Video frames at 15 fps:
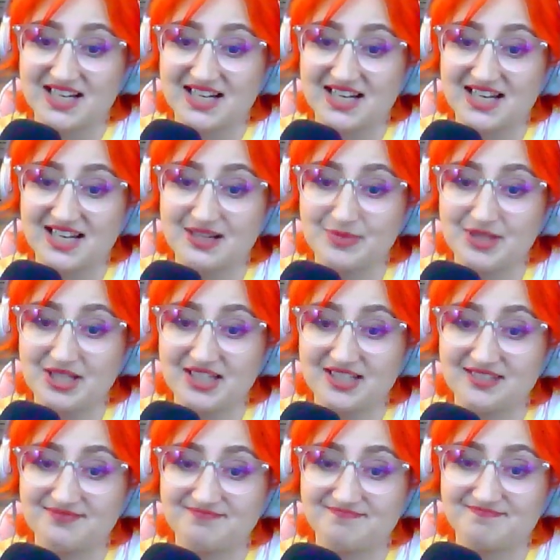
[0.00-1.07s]
I mean,
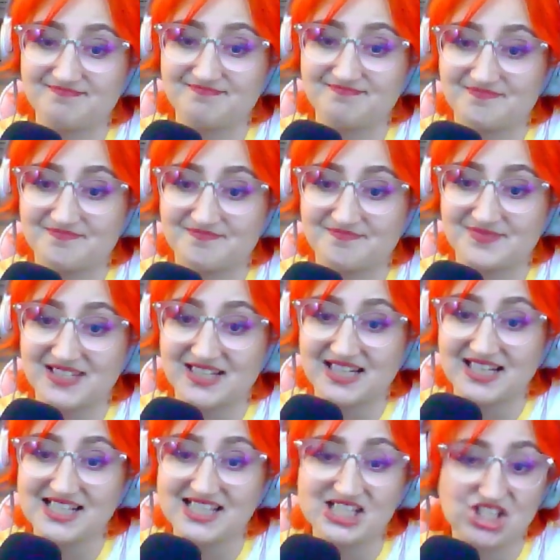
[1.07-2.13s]

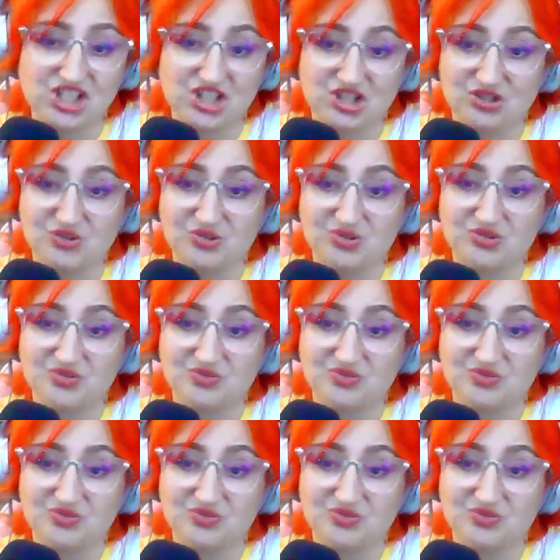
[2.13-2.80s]
it's cute.